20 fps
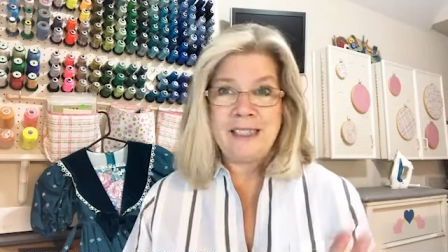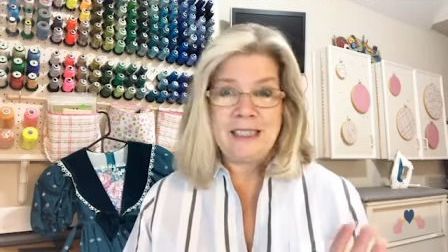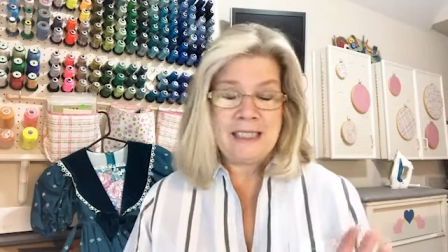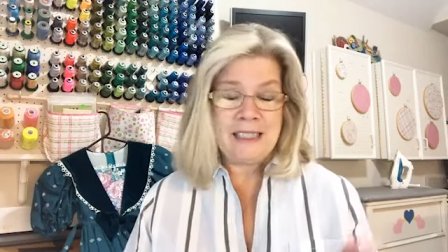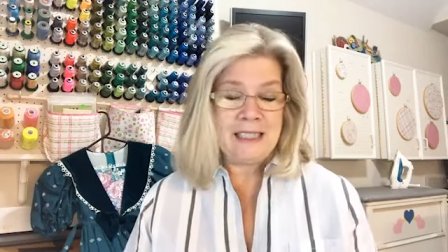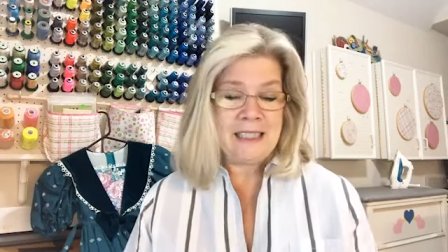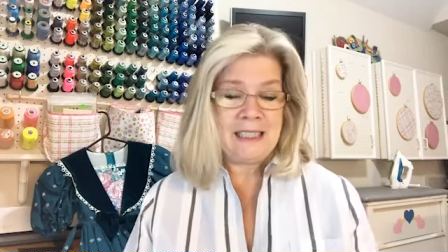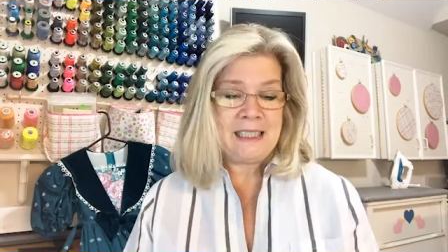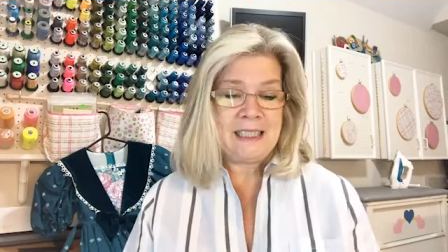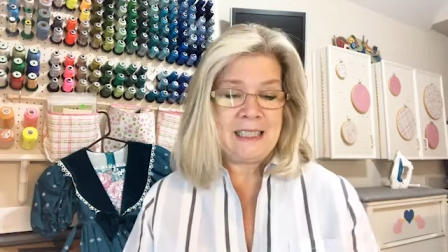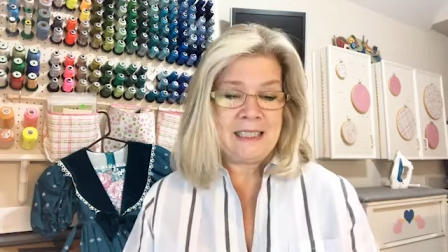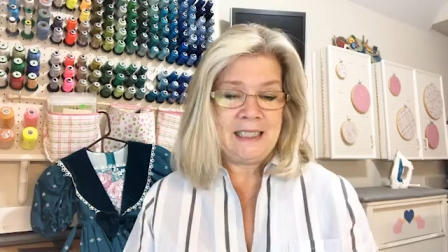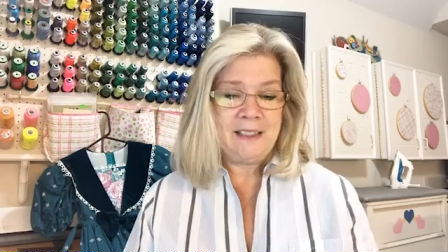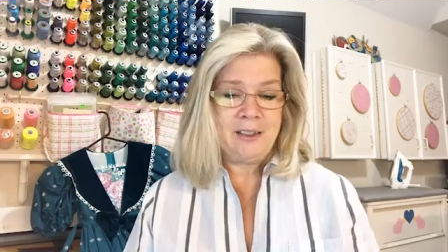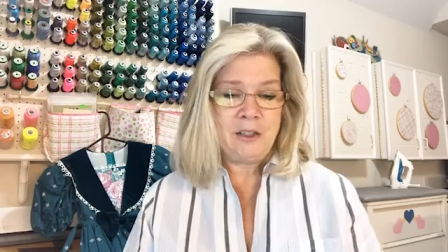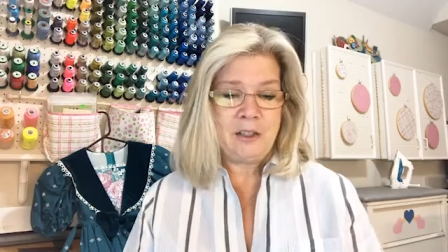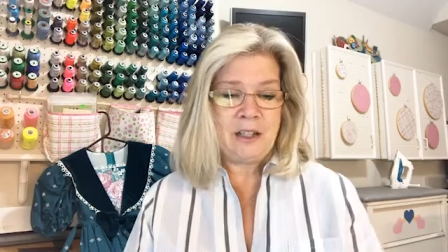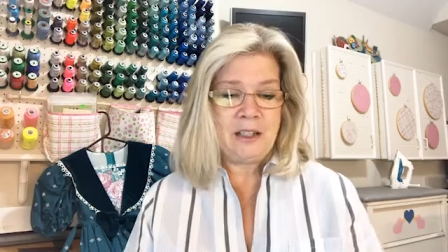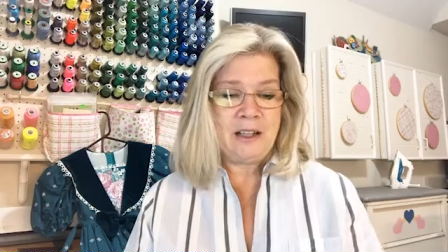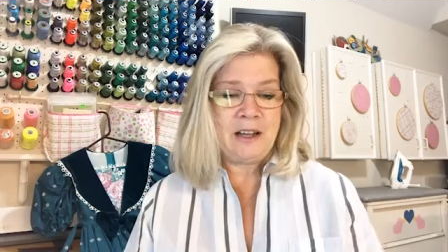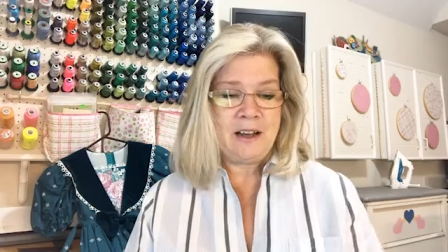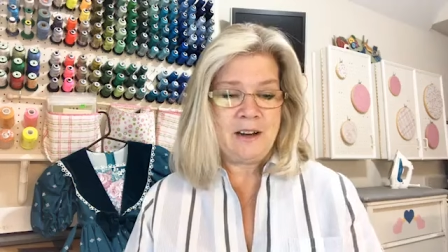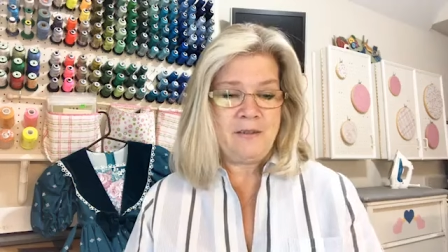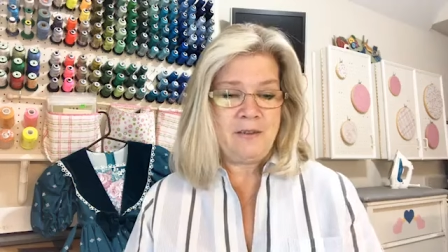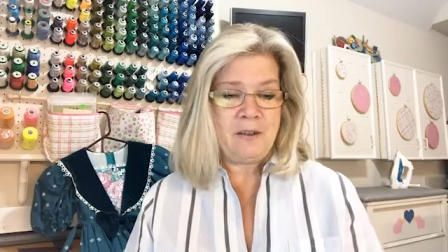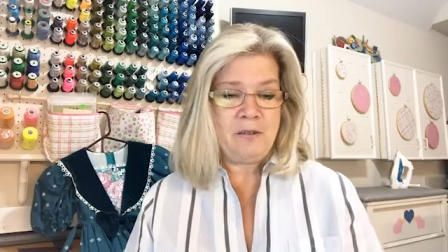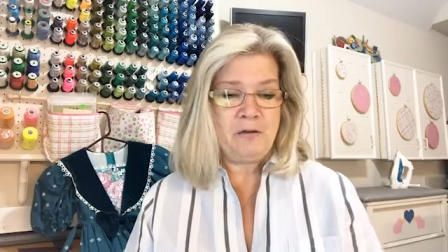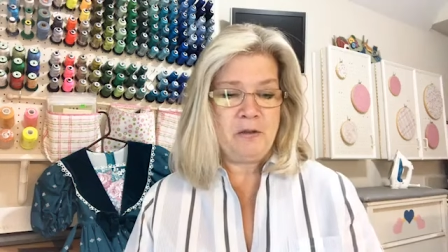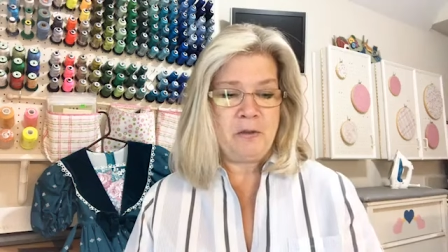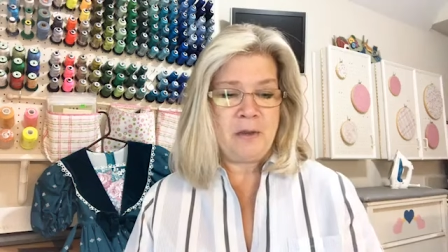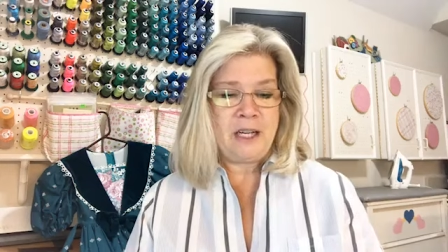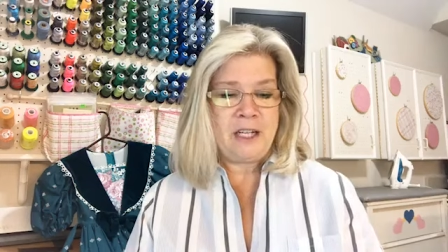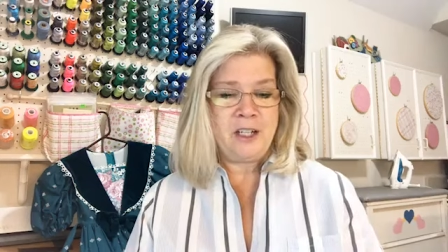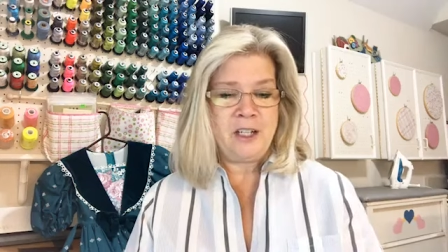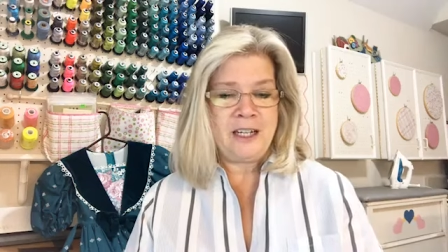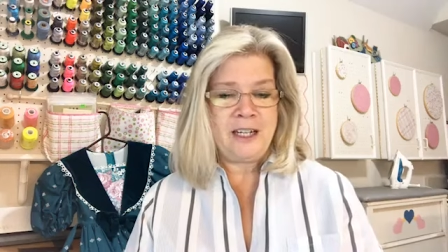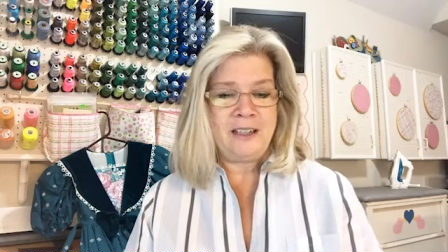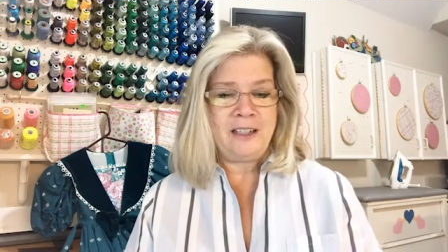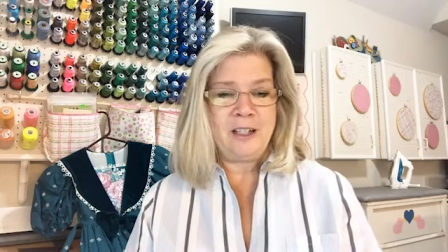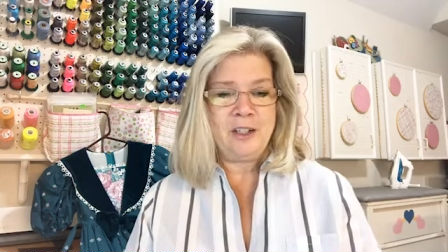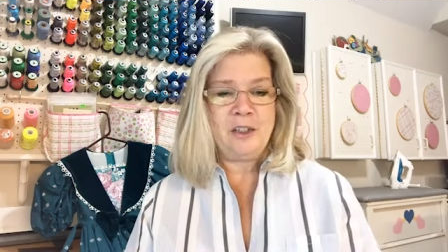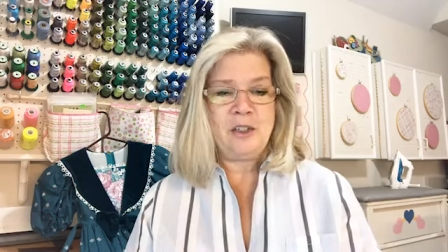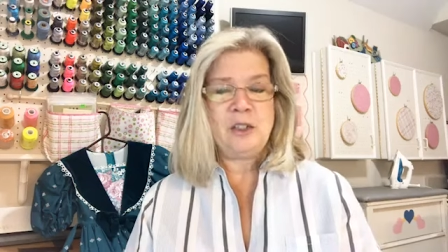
It's just, there's a lot of information in there,